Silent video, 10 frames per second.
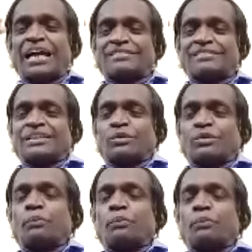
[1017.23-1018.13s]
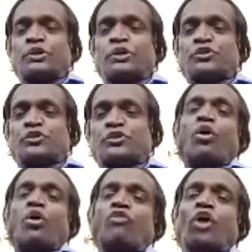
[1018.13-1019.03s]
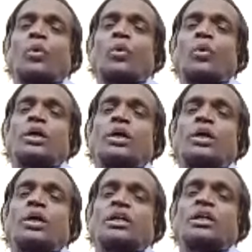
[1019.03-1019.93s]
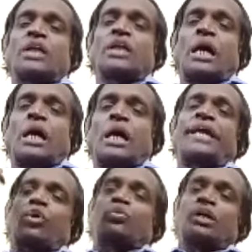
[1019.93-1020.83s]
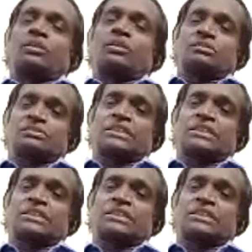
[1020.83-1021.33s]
As the Olympics motto, no? Forward, upward, air onward.